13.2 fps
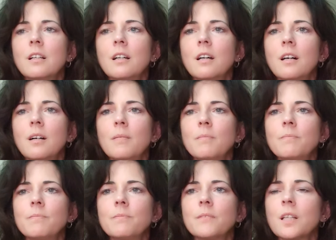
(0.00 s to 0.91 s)
I
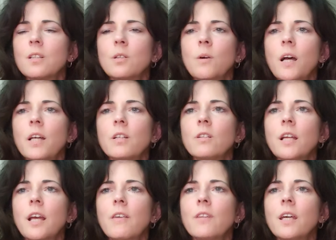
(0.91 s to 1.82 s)
don't know why I don't
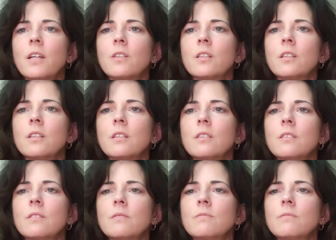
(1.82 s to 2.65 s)
have that on the